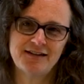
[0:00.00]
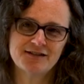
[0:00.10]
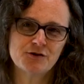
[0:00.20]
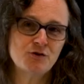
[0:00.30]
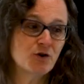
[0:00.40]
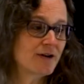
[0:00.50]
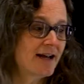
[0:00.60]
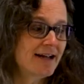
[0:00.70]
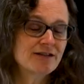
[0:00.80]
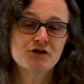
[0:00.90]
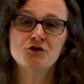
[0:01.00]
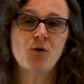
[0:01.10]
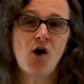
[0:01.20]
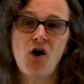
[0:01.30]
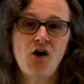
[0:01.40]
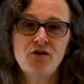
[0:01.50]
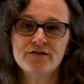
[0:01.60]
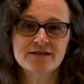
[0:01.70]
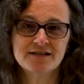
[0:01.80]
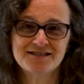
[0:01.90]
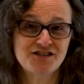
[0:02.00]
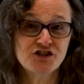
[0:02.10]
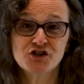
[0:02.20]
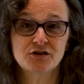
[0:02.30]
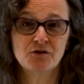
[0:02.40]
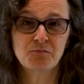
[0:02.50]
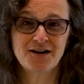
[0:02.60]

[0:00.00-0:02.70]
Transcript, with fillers: So you're getting to do all this additional